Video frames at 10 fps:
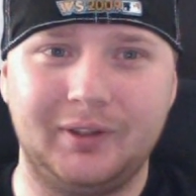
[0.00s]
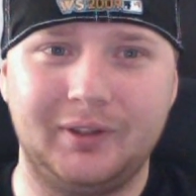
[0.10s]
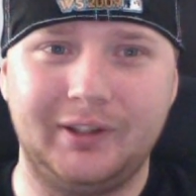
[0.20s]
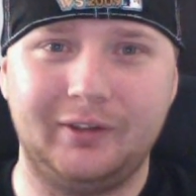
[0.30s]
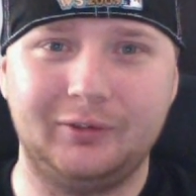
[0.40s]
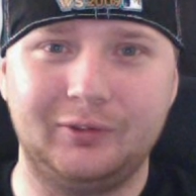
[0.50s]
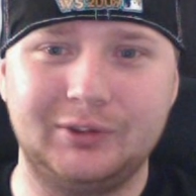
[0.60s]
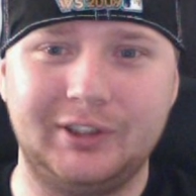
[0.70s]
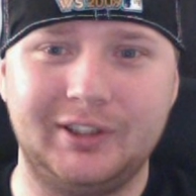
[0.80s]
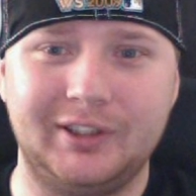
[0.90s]
a daily
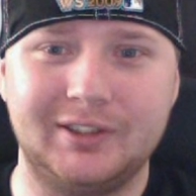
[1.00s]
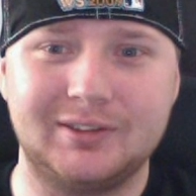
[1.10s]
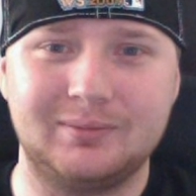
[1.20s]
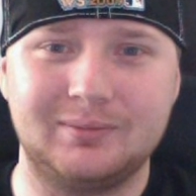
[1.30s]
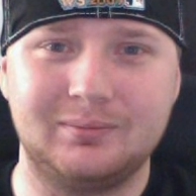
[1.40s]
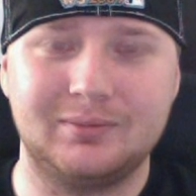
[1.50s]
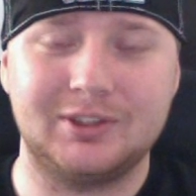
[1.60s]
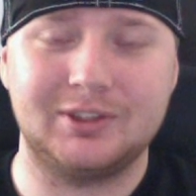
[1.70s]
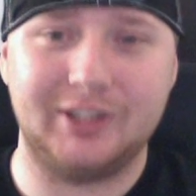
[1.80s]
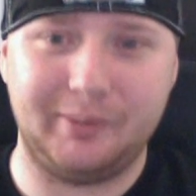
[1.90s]
routine is
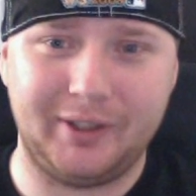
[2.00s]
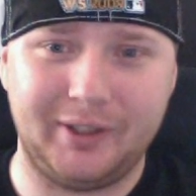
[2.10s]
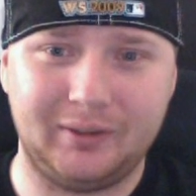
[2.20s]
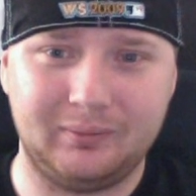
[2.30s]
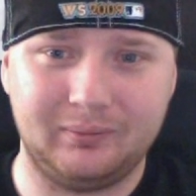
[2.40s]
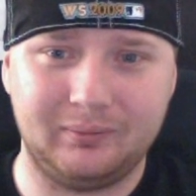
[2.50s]
sleeping,